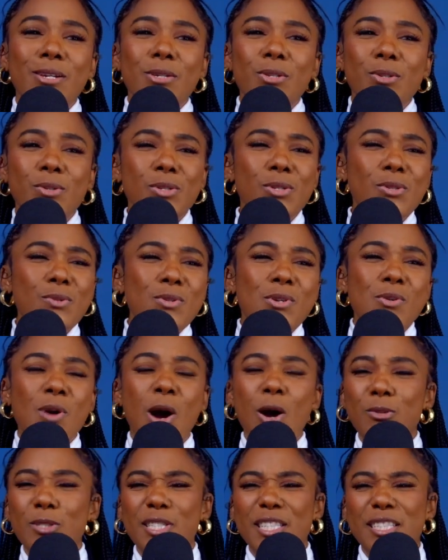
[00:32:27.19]
You knew
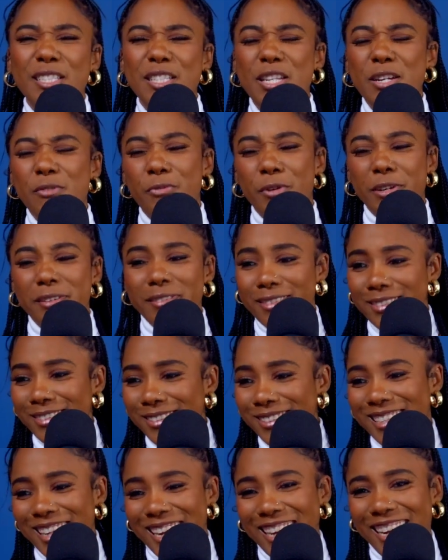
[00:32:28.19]
hoes is different.
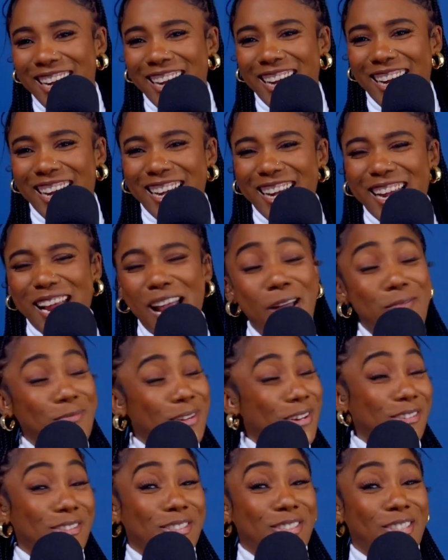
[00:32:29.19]
I'm
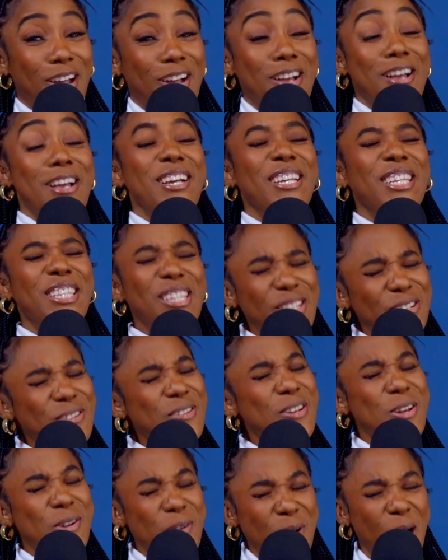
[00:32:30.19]
here with y'all. You
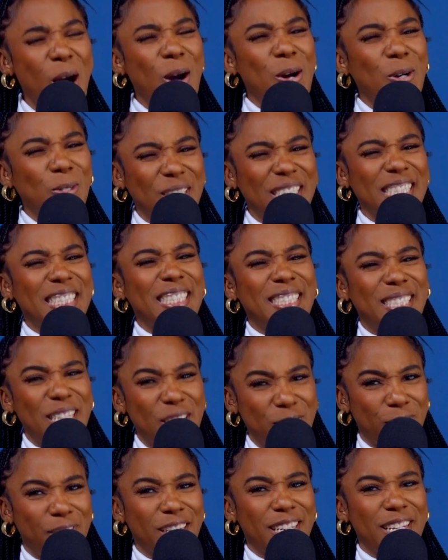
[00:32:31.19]
knew hoes is
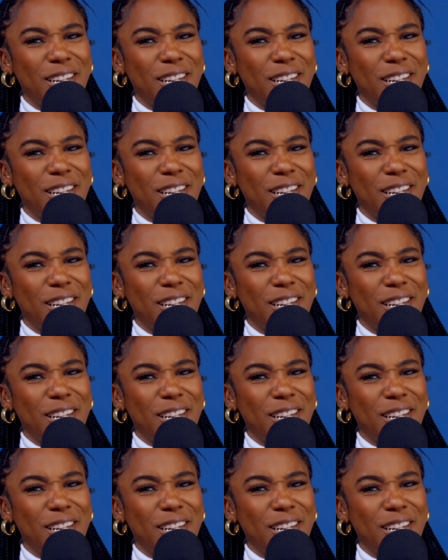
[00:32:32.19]
different.